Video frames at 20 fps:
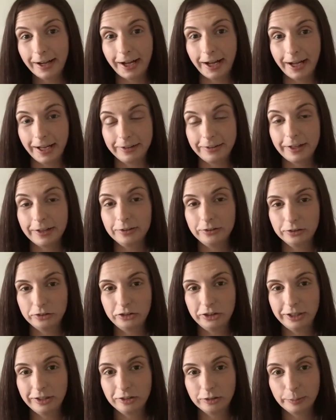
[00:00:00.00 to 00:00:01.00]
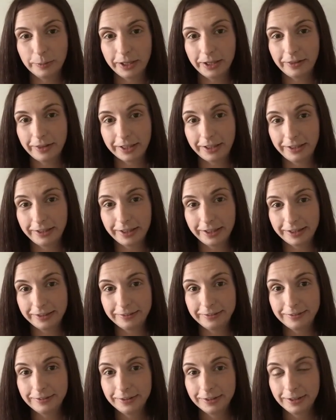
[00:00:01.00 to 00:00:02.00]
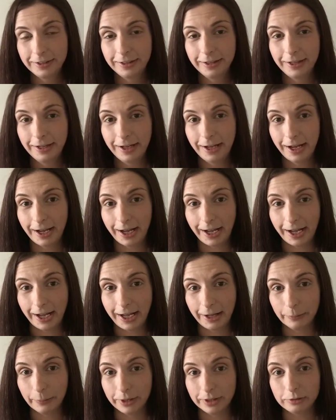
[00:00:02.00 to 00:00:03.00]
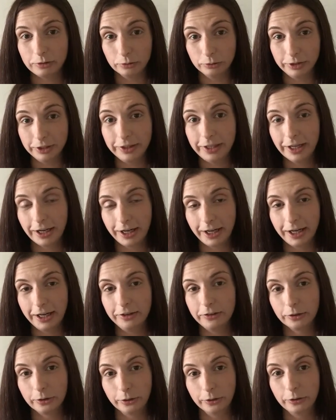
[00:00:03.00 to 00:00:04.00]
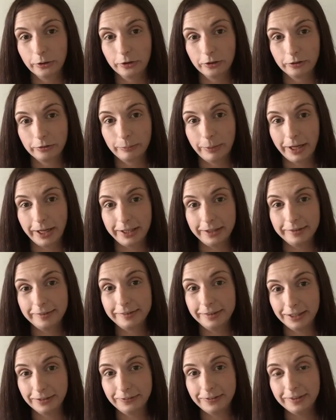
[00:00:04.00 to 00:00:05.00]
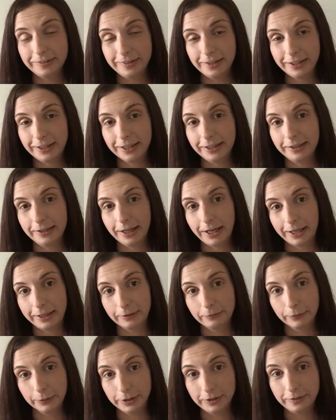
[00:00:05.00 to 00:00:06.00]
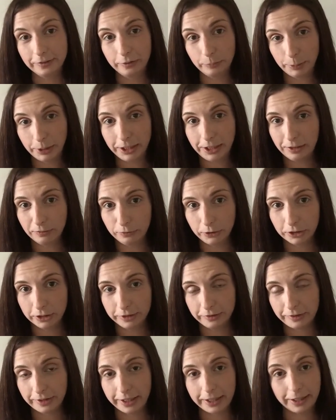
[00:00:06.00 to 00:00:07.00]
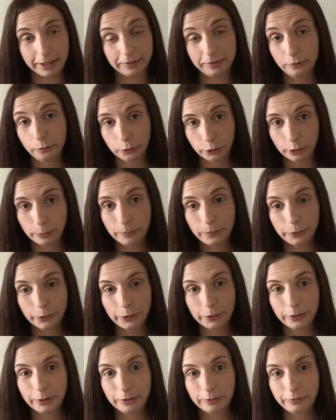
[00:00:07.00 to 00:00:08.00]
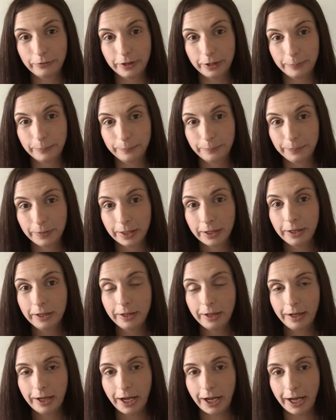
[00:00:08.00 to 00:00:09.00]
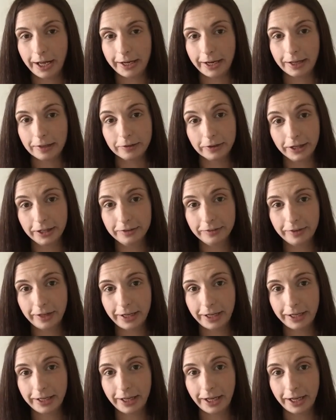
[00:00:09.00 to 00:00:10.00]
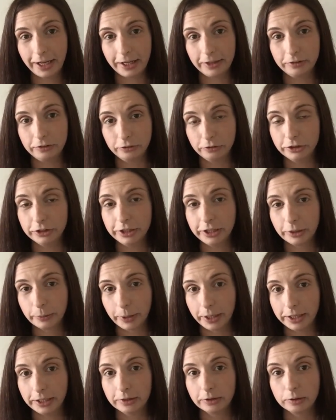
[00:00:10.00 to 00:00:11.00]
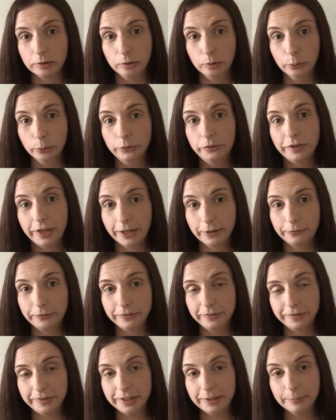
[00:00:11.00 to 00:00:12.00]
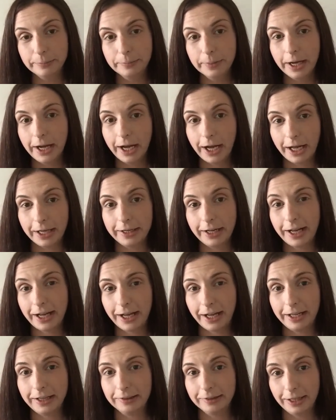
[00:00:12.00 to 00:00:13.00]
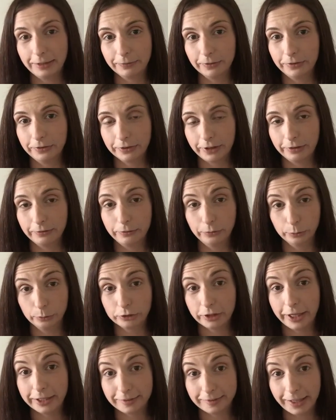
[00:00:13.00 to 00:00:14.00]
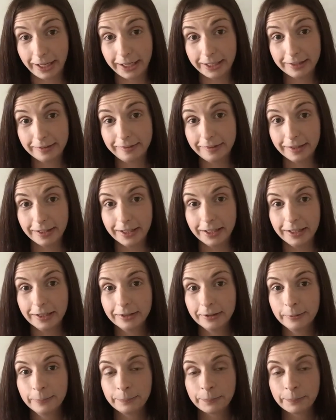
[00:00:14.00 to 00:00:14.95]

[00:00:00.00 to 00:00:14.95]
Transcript: and how to change my thinking. I worked really hard on all of my safety seeking and avoidance behaviours, and I stopped all of them. And I learned that I had really quite low self-esteem and high levels of social anxiety,